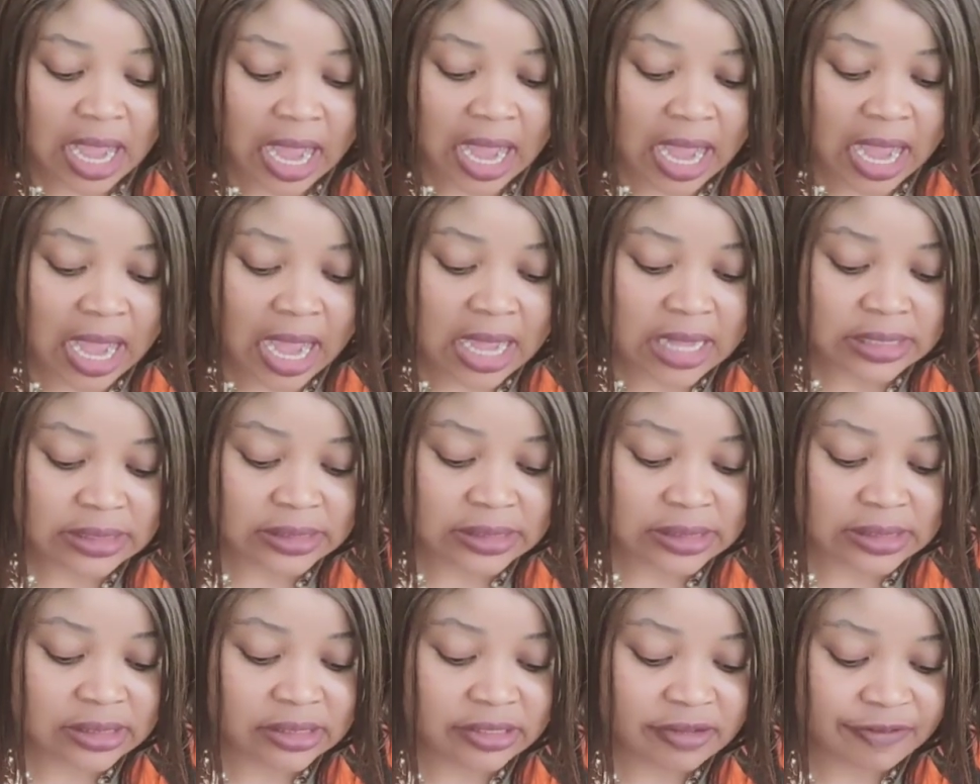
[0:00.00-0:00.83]
And
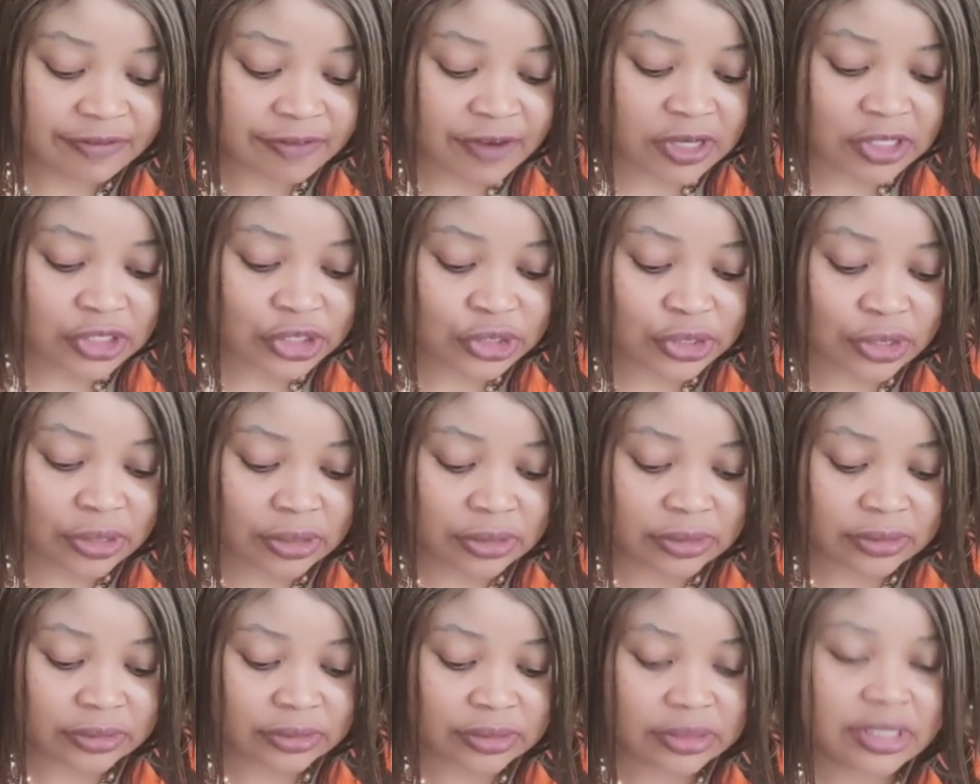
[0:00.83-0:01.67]
the
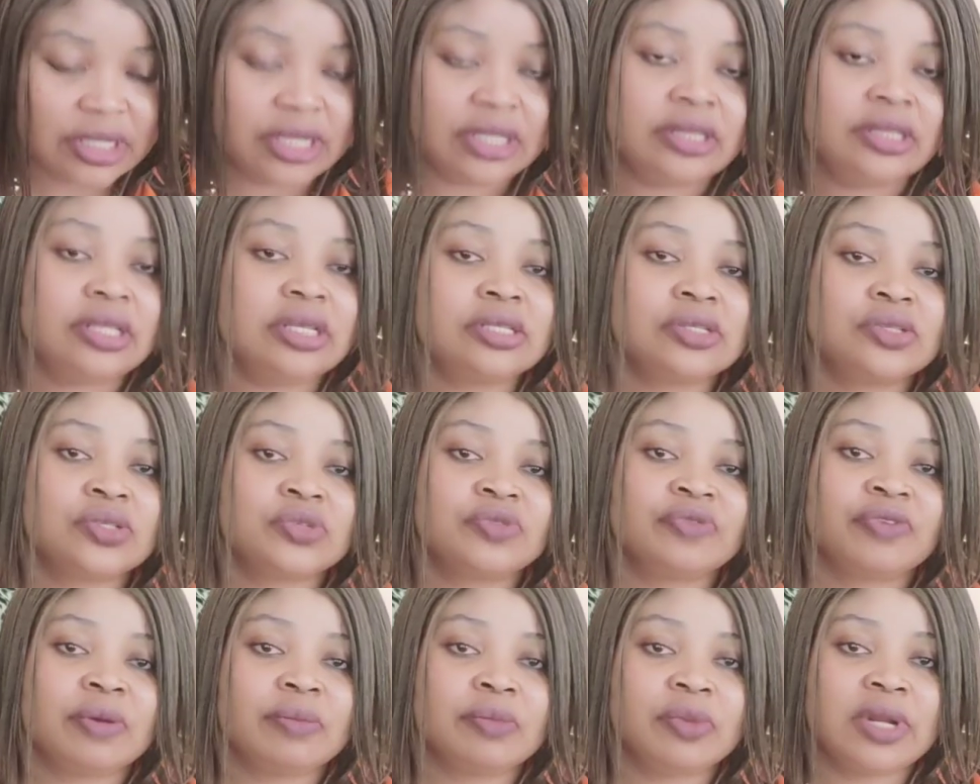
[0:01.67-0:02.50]
function in this
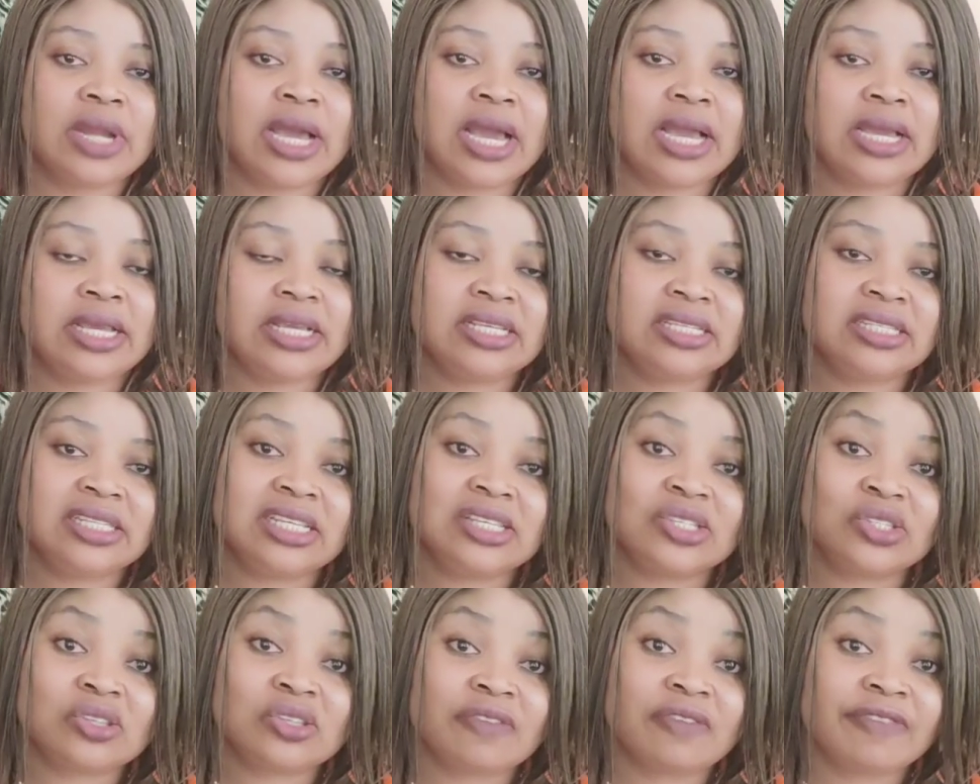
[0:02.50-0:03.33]
formula is a
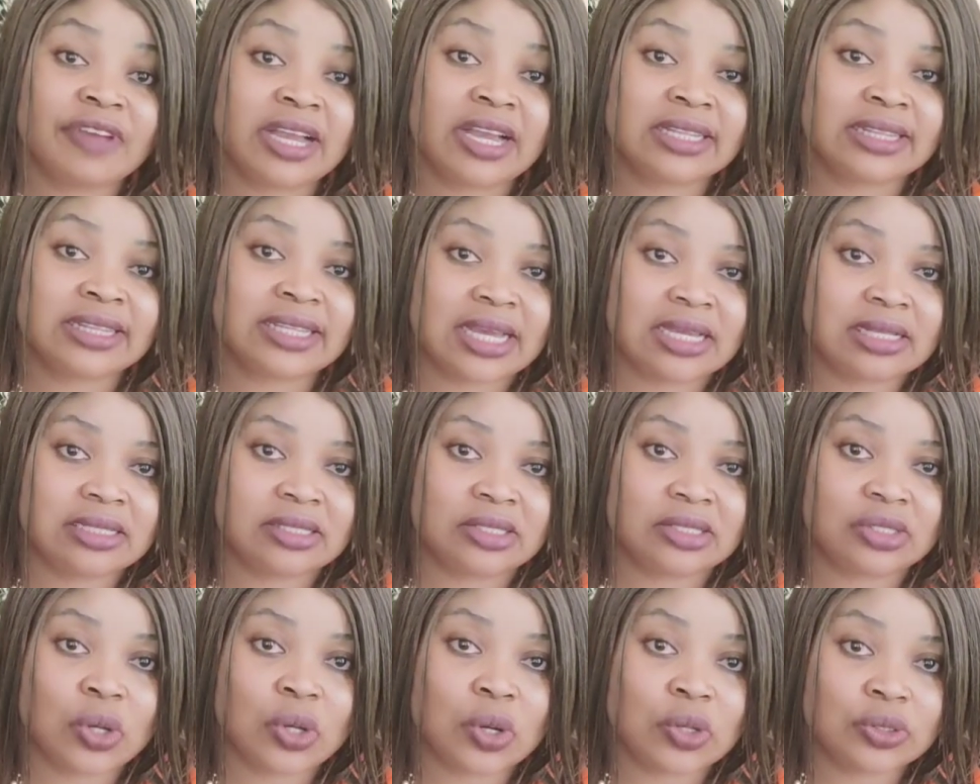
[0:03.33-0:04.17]

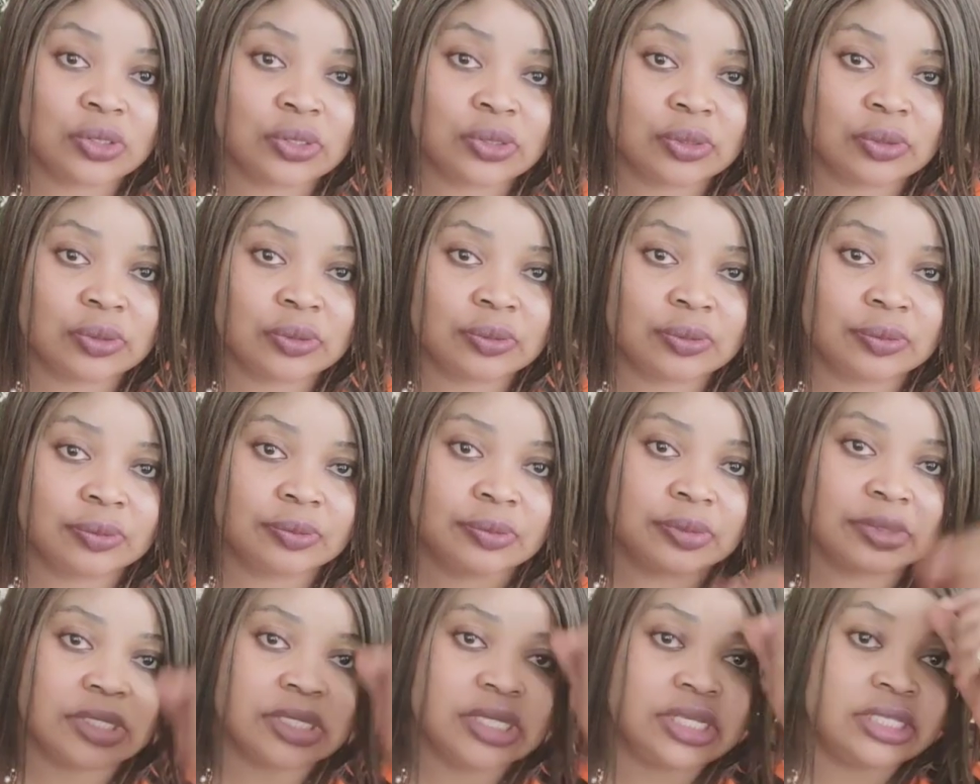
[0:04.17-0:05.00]
surfactant also.
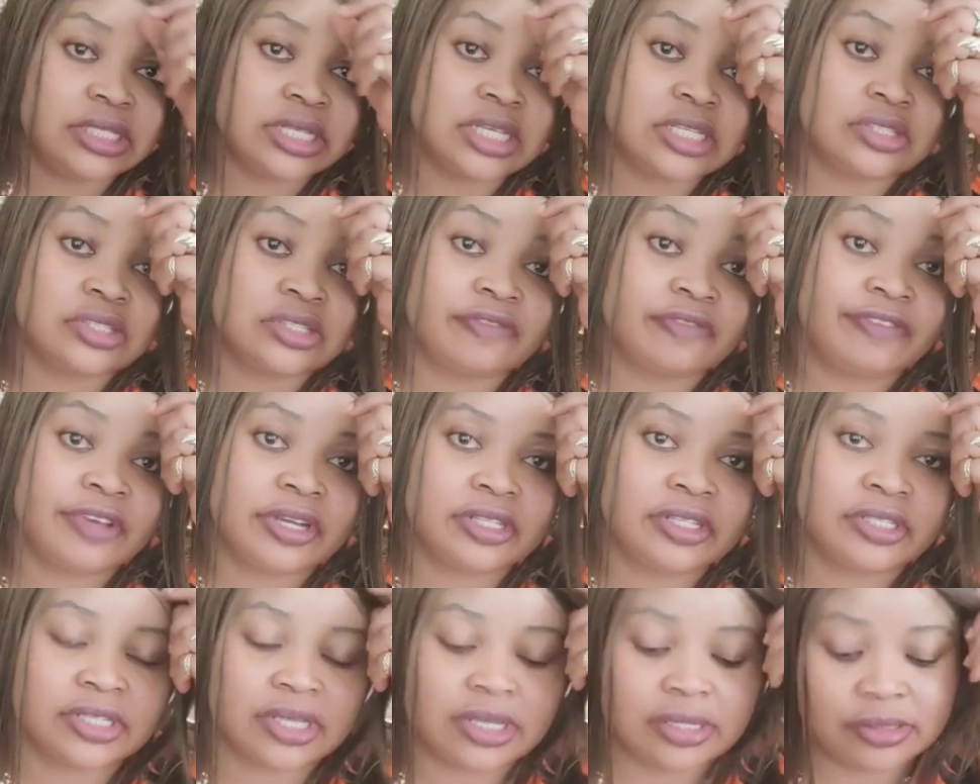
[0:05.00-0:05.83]
It's a
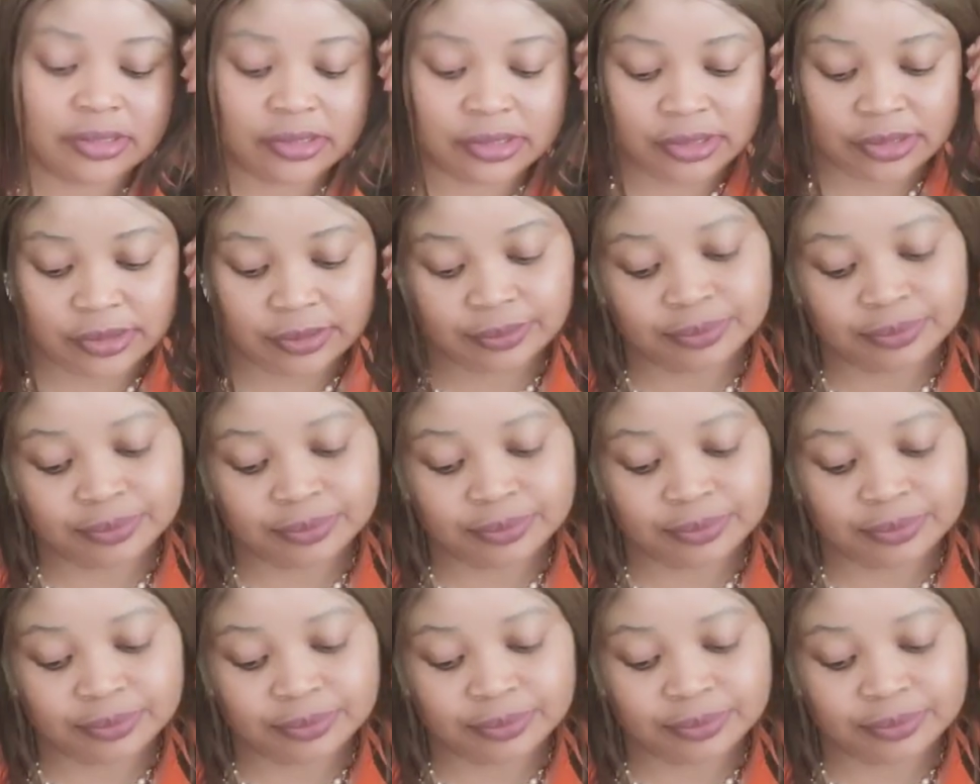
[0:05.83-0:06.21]
surfactant.